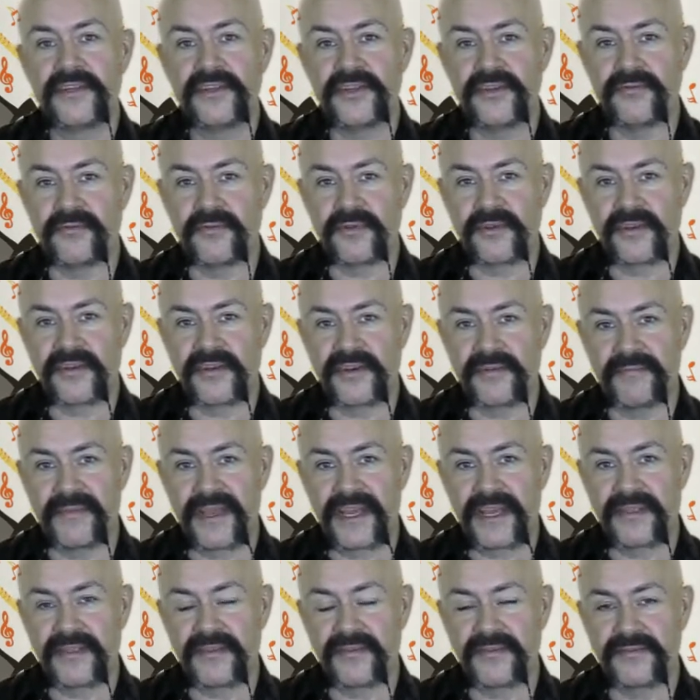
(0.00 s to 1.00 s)
You are going to
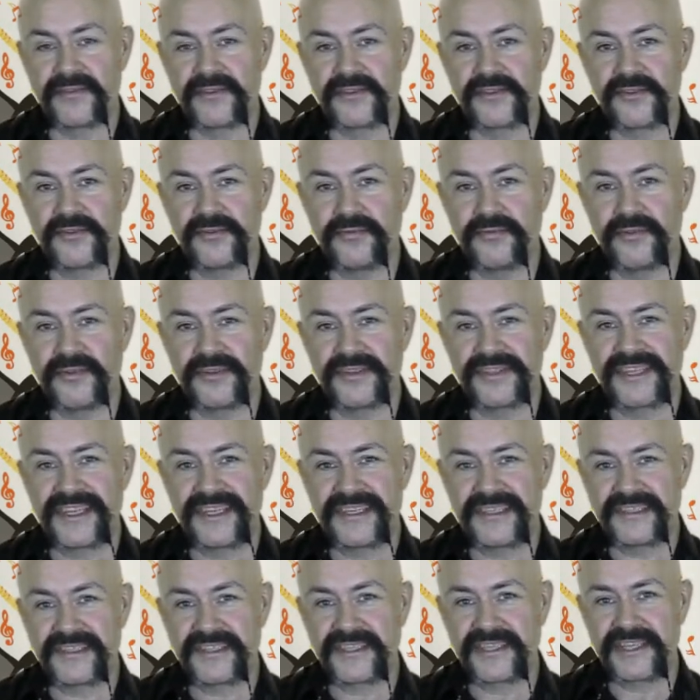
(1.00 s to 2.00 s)
make those tools
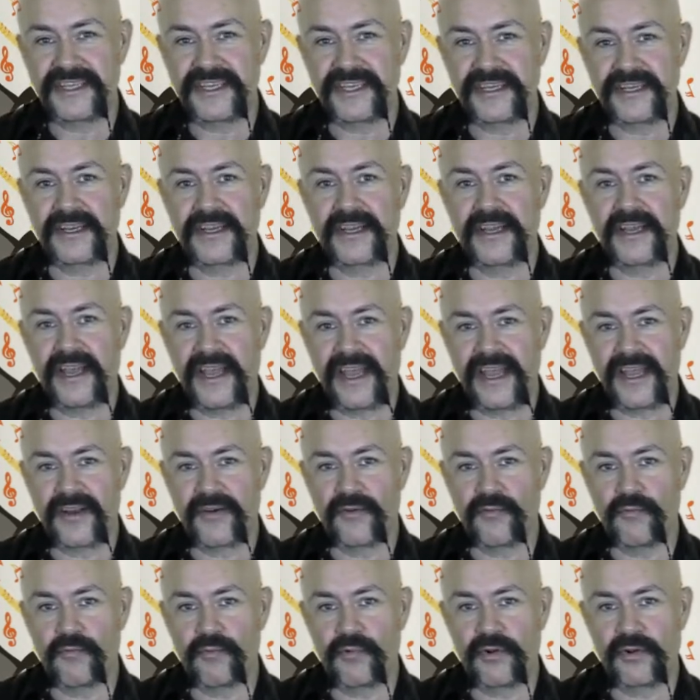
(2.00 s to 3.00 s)
sing
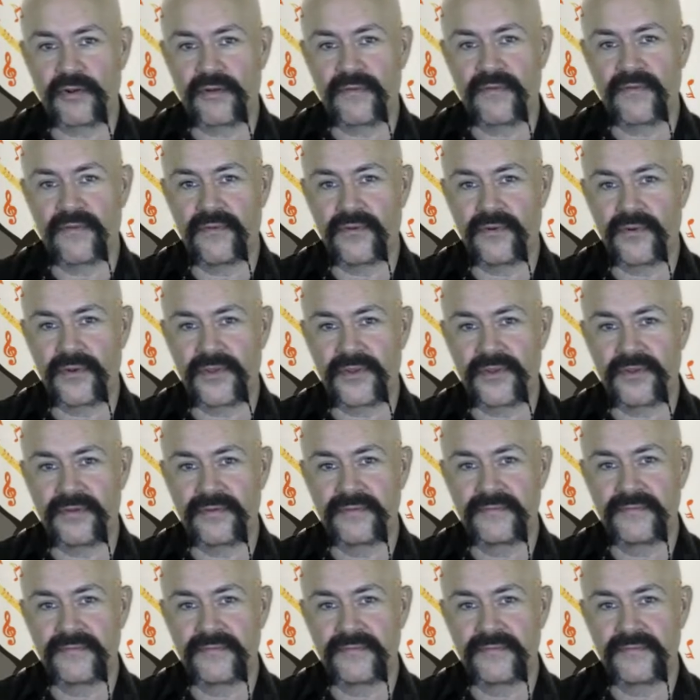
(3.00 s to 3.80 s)
and work for you.